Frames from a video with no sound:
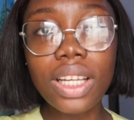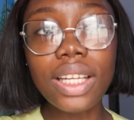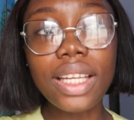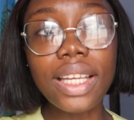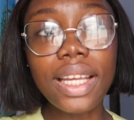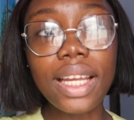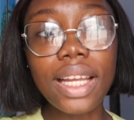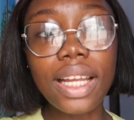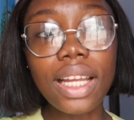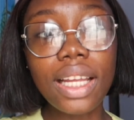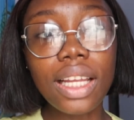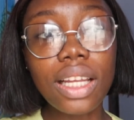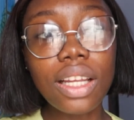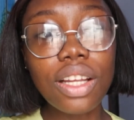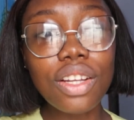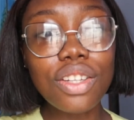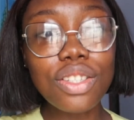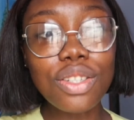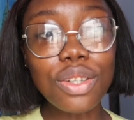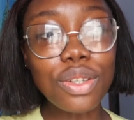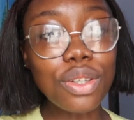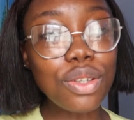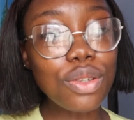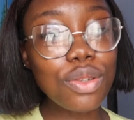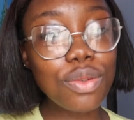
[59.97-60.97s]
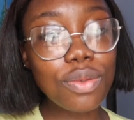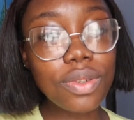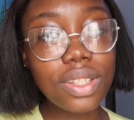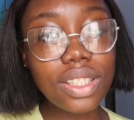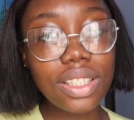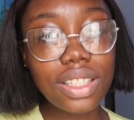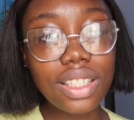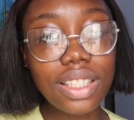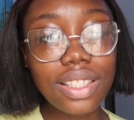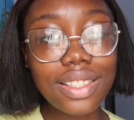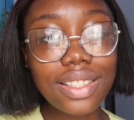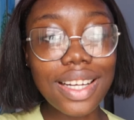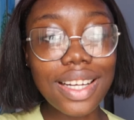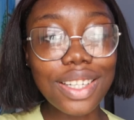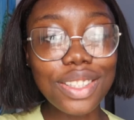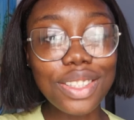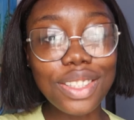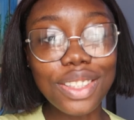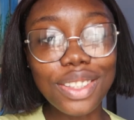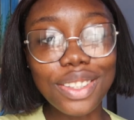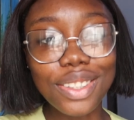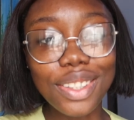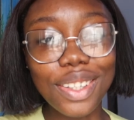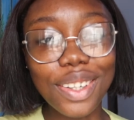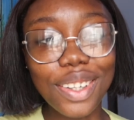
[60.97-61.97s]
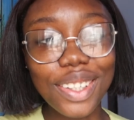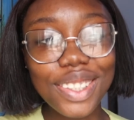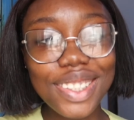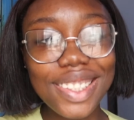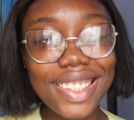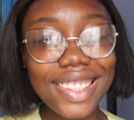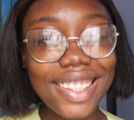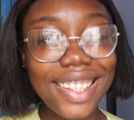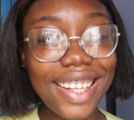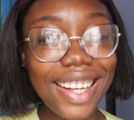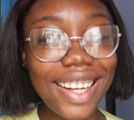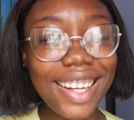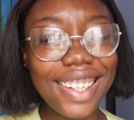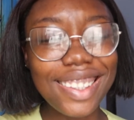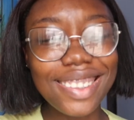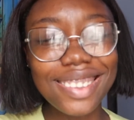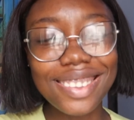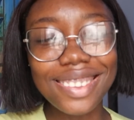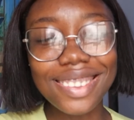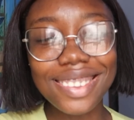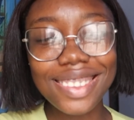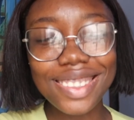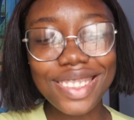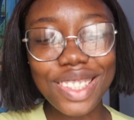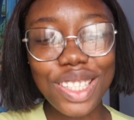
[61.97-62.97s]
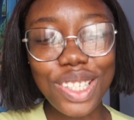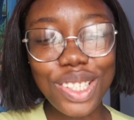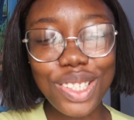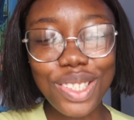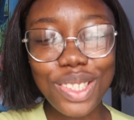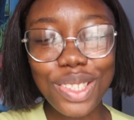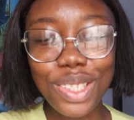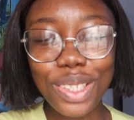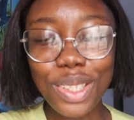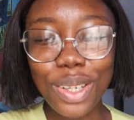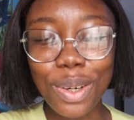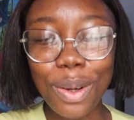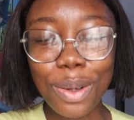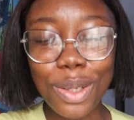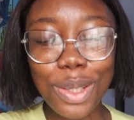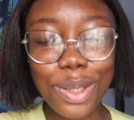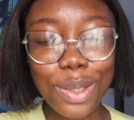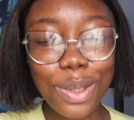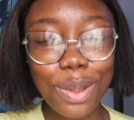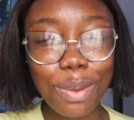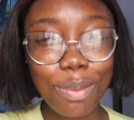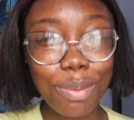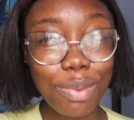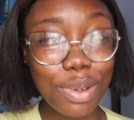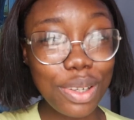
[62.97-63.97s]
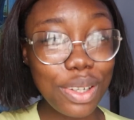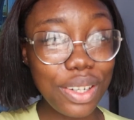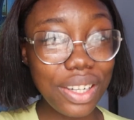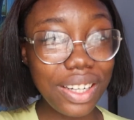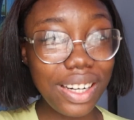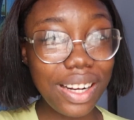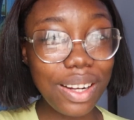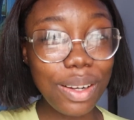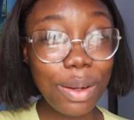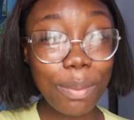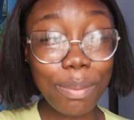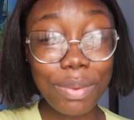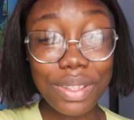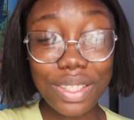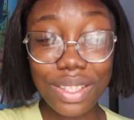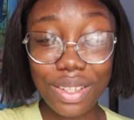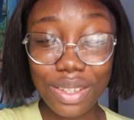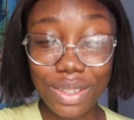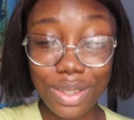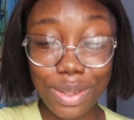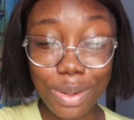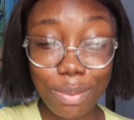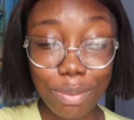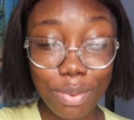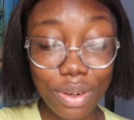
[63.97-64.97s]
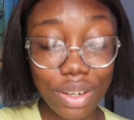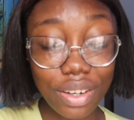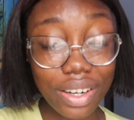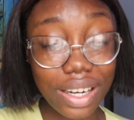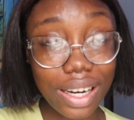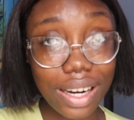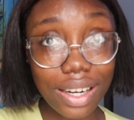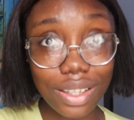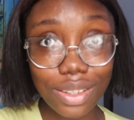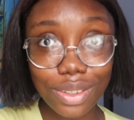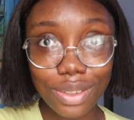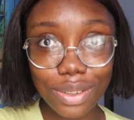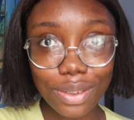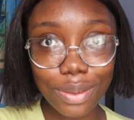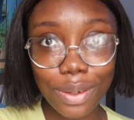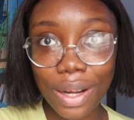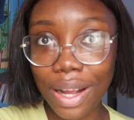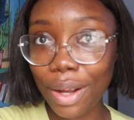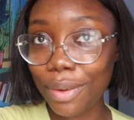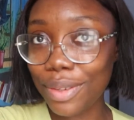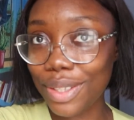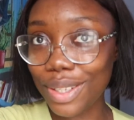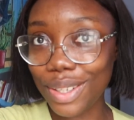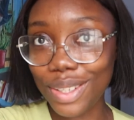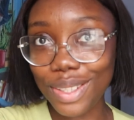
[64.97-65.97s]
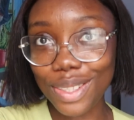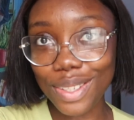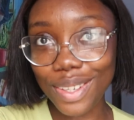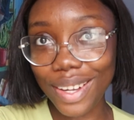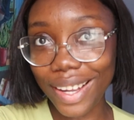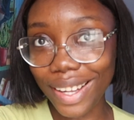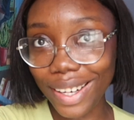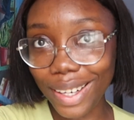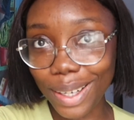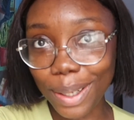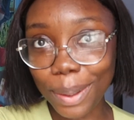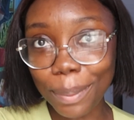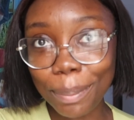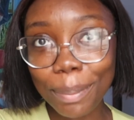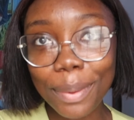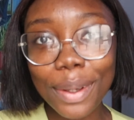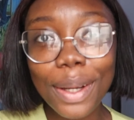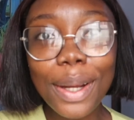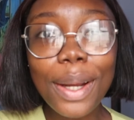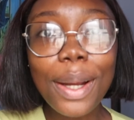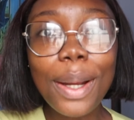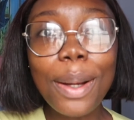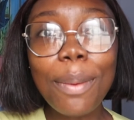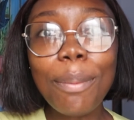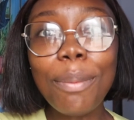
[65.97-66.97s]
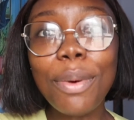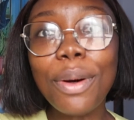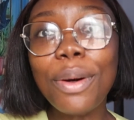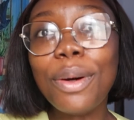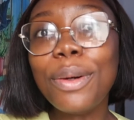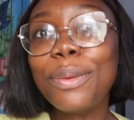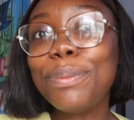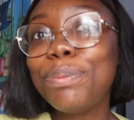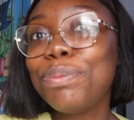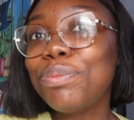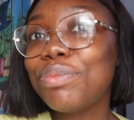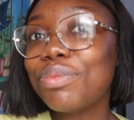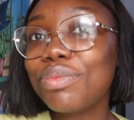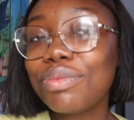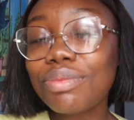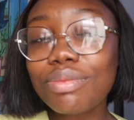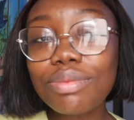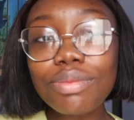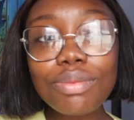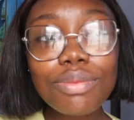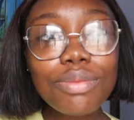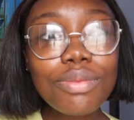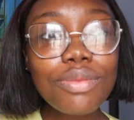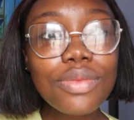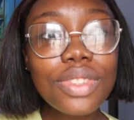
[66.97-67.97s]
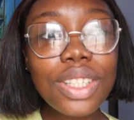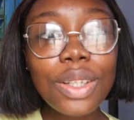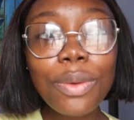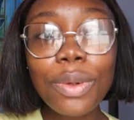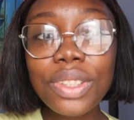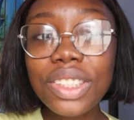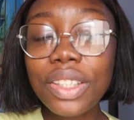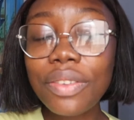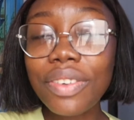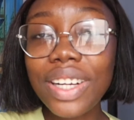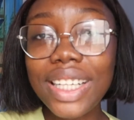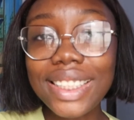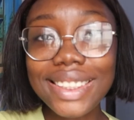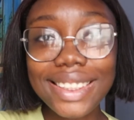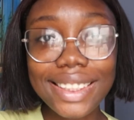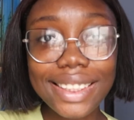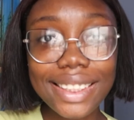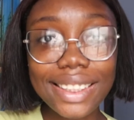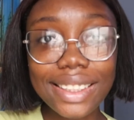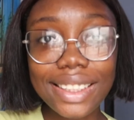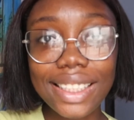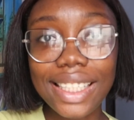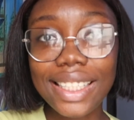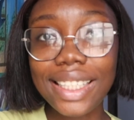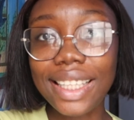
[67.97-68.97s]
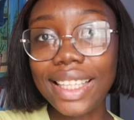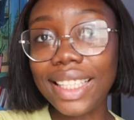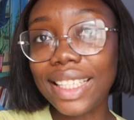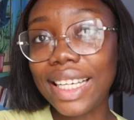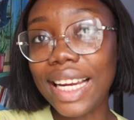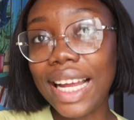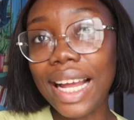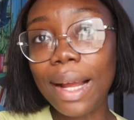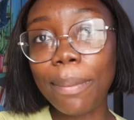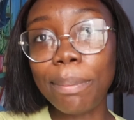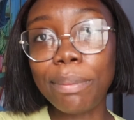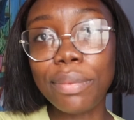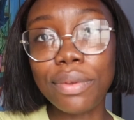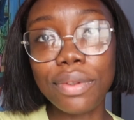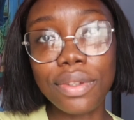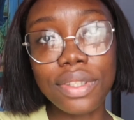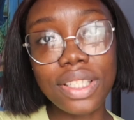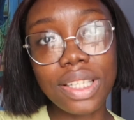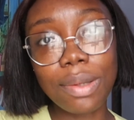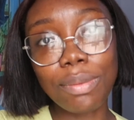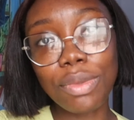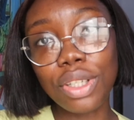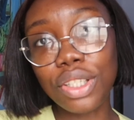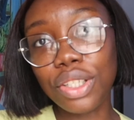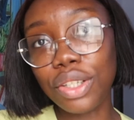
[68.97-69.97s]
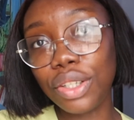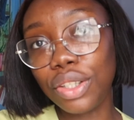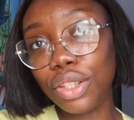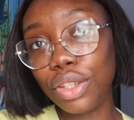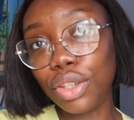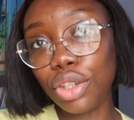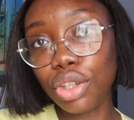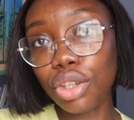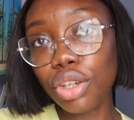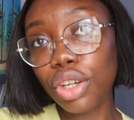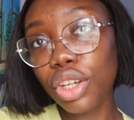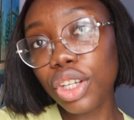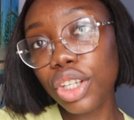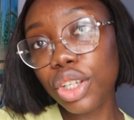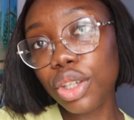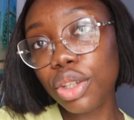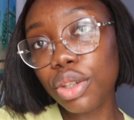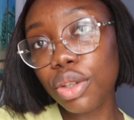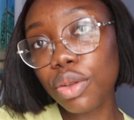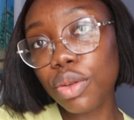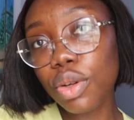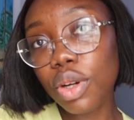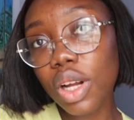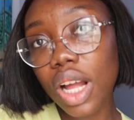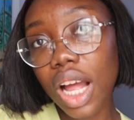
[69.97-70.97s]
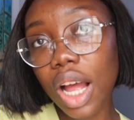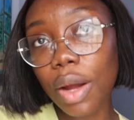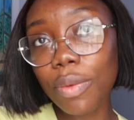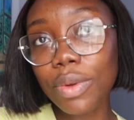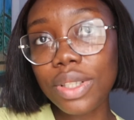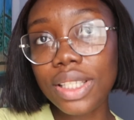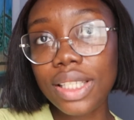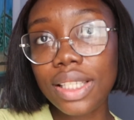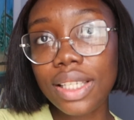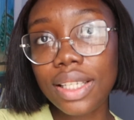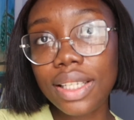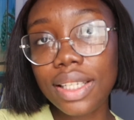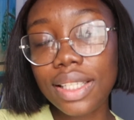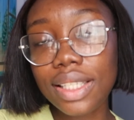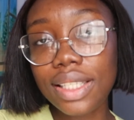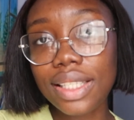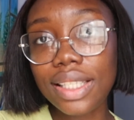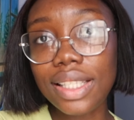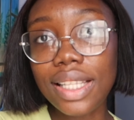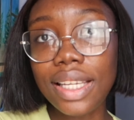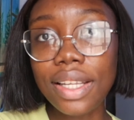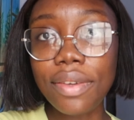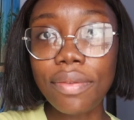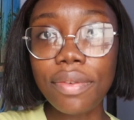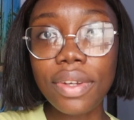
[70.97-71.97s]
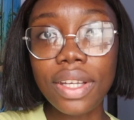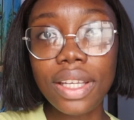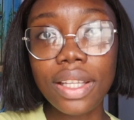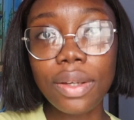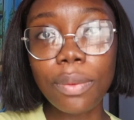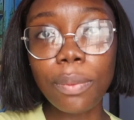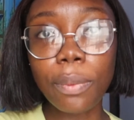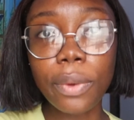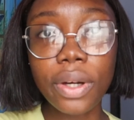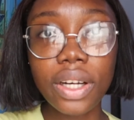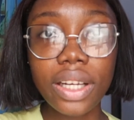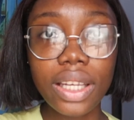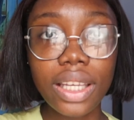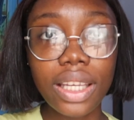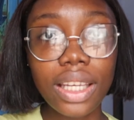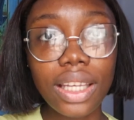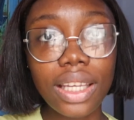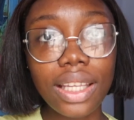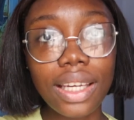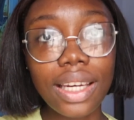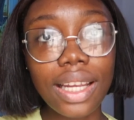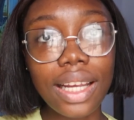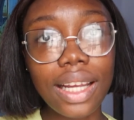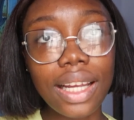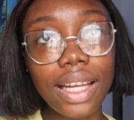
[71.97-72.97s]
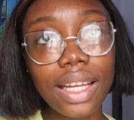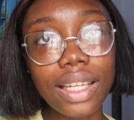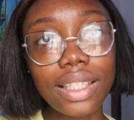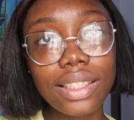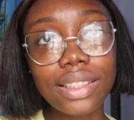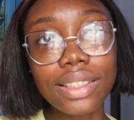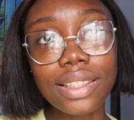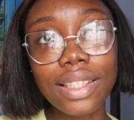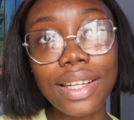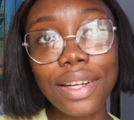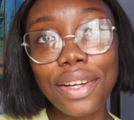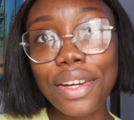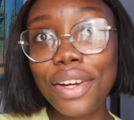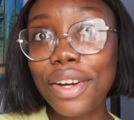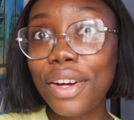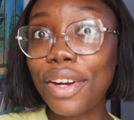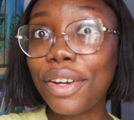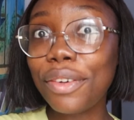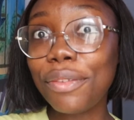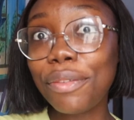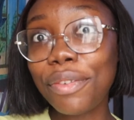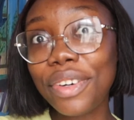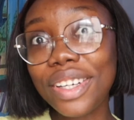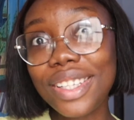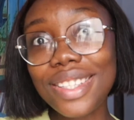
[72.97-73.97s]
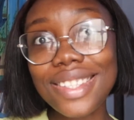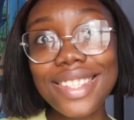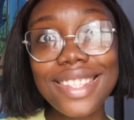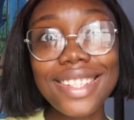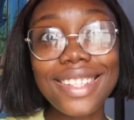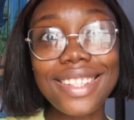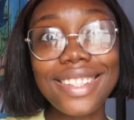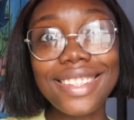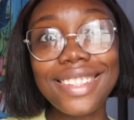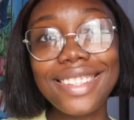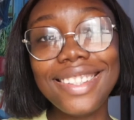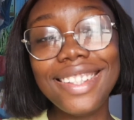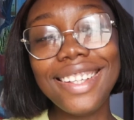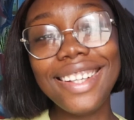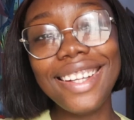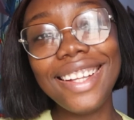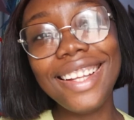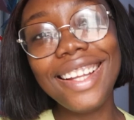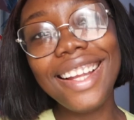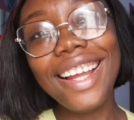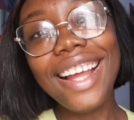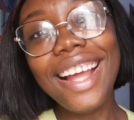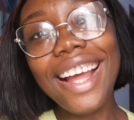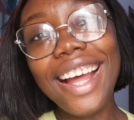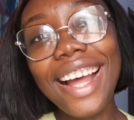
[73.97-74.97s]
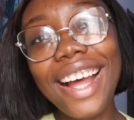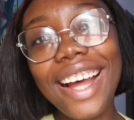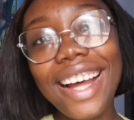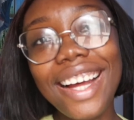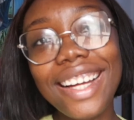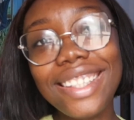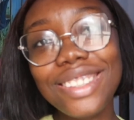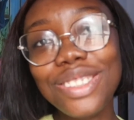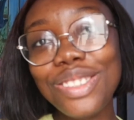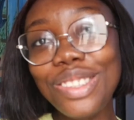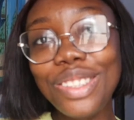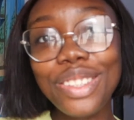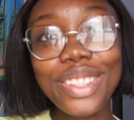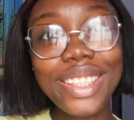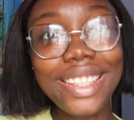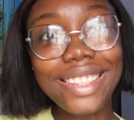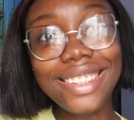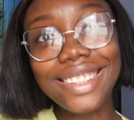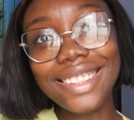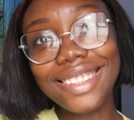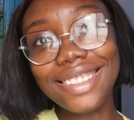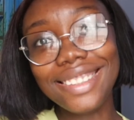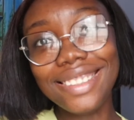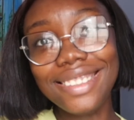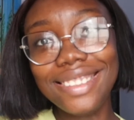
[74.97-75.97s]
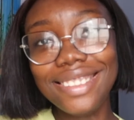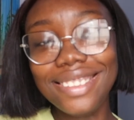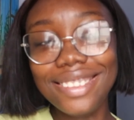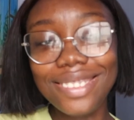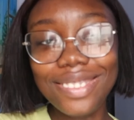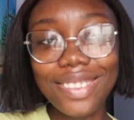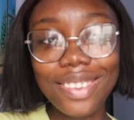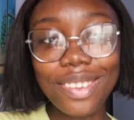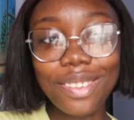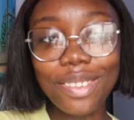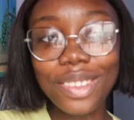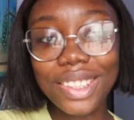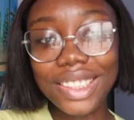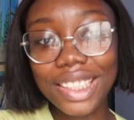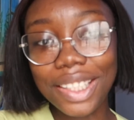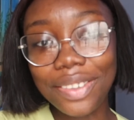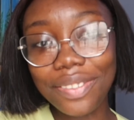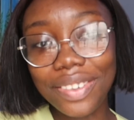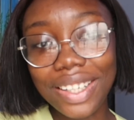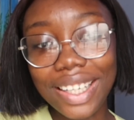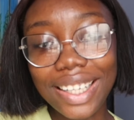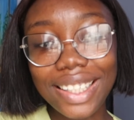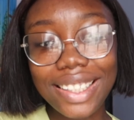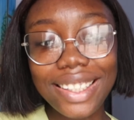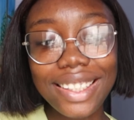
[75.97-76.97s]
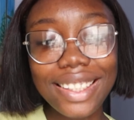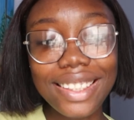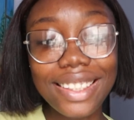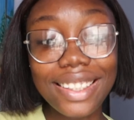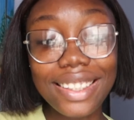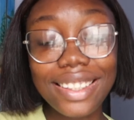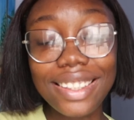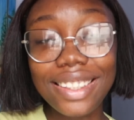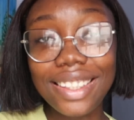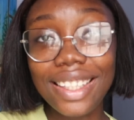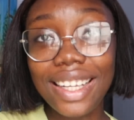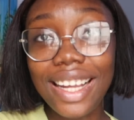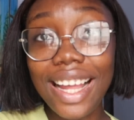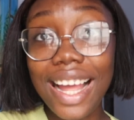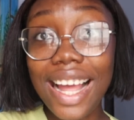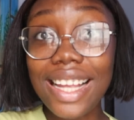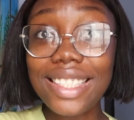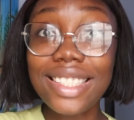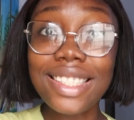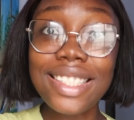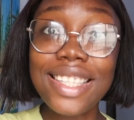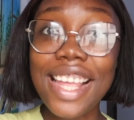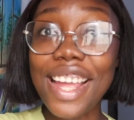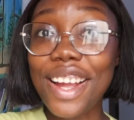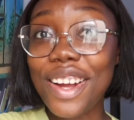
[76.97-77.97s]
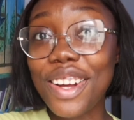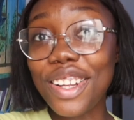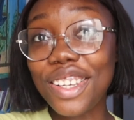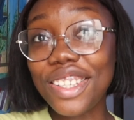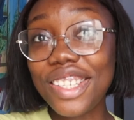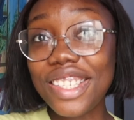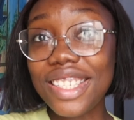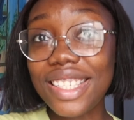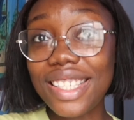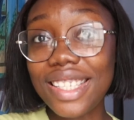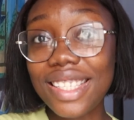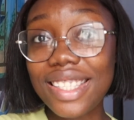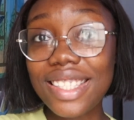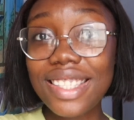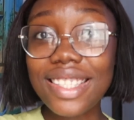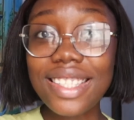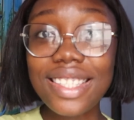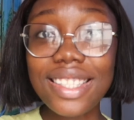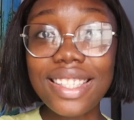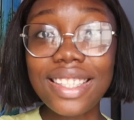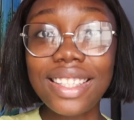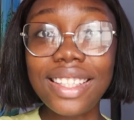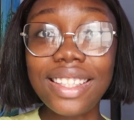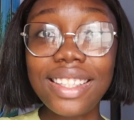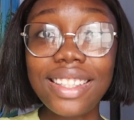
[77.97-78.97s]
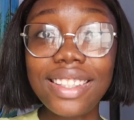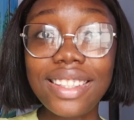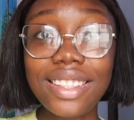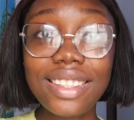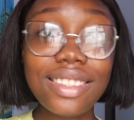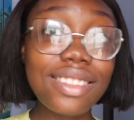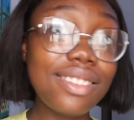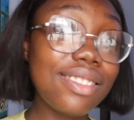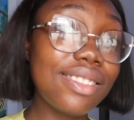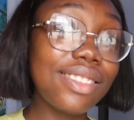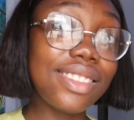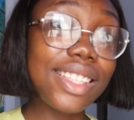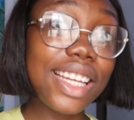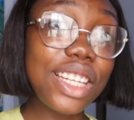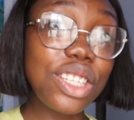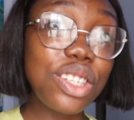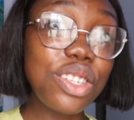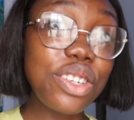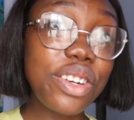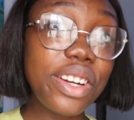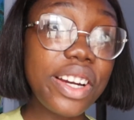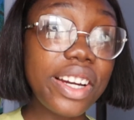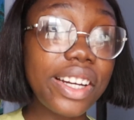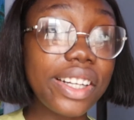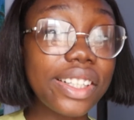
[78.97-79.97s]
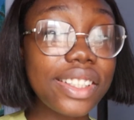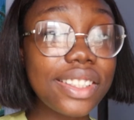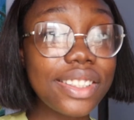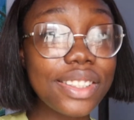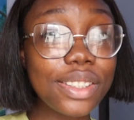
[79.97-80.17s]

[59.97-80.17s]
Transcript: Yeah, so usually actually not, I don't know, it's actually not so boring. I hope it's not so boring. I don't know how it's going to end up, but whatever it is, anything that happens, I'm just going to show you how it is living, working, and conferencing and training or whatever in as a psychologist in Nigeria.